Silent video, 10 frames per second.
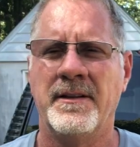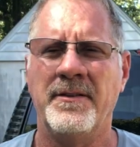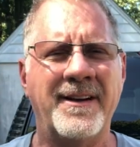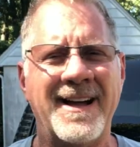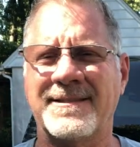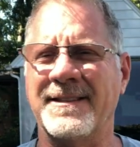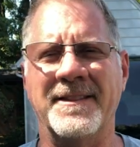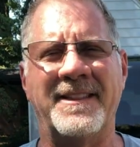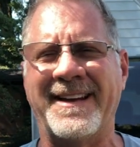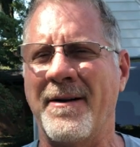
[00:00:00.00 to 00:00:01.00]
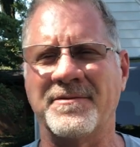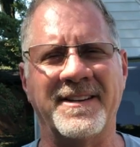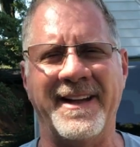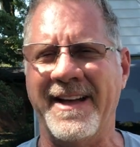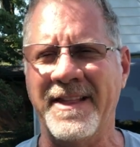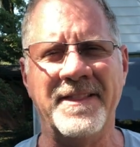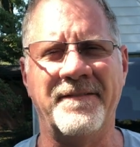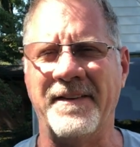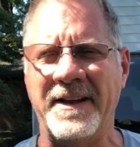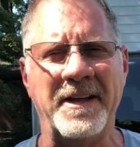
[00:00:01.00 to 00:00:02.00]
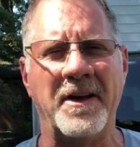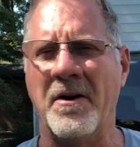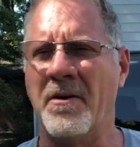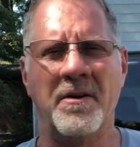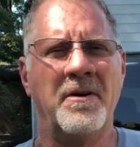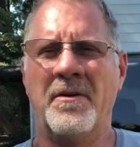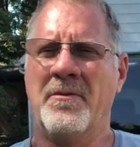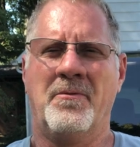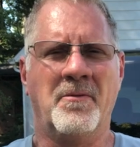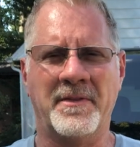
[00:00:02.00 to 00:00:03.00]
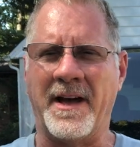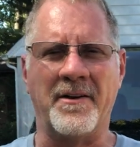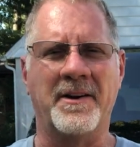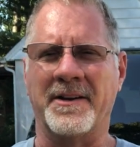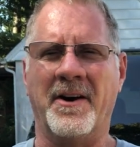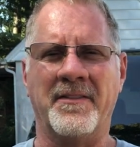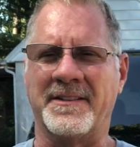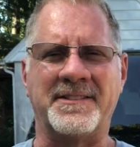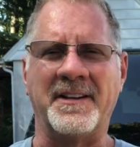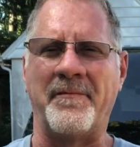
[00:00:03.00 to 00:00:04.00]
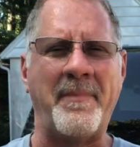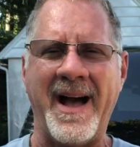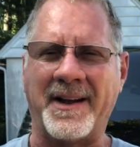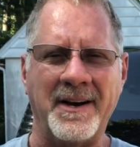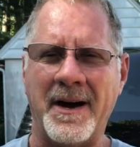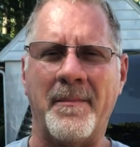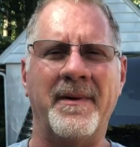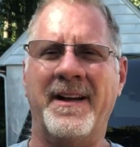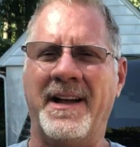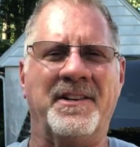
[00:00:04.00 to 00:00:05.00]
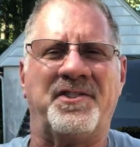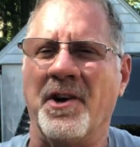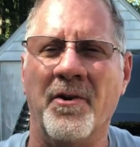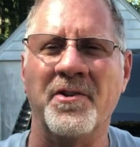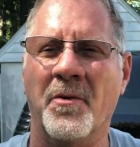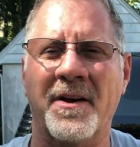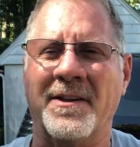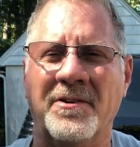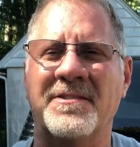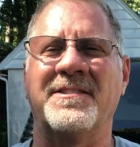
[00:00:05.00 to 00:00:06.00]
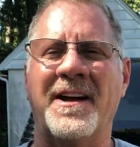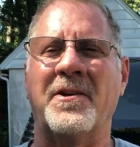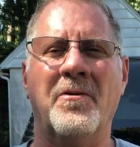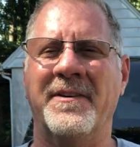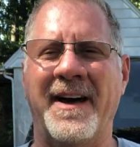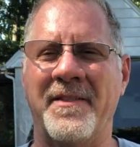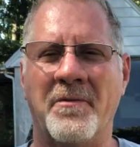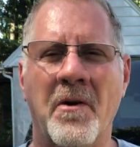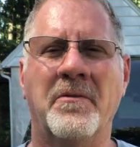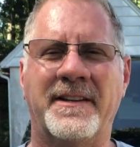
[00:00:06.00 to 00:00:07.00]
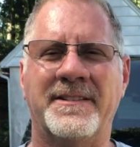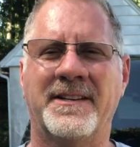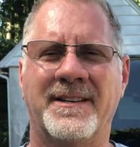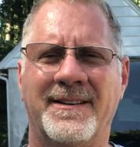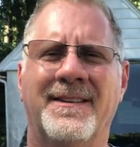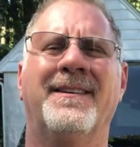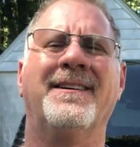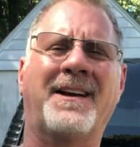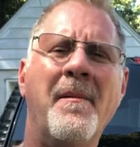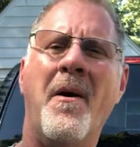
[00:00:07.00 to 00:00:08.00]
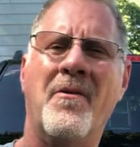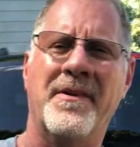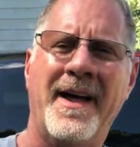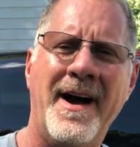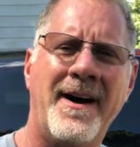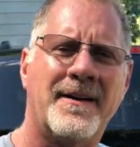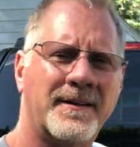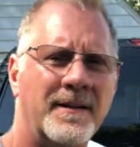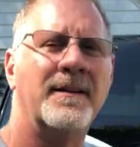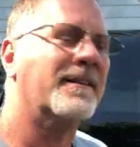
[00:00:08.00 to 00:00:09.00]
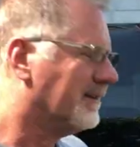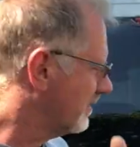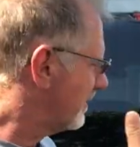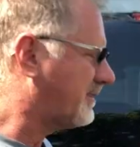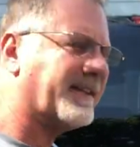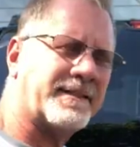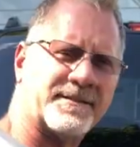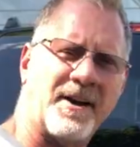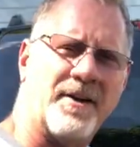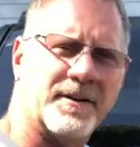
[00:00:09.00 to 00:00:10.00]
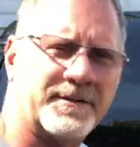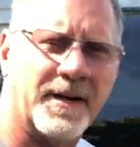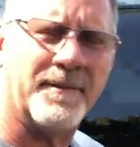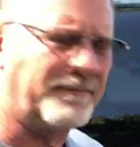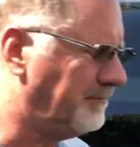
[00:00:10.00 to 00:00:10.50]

You guys didn't think I was gonna end the video without hooking all this stuff back up and showing you what it looks like going down the road, did you? Come on now. Let's get this all hooked up.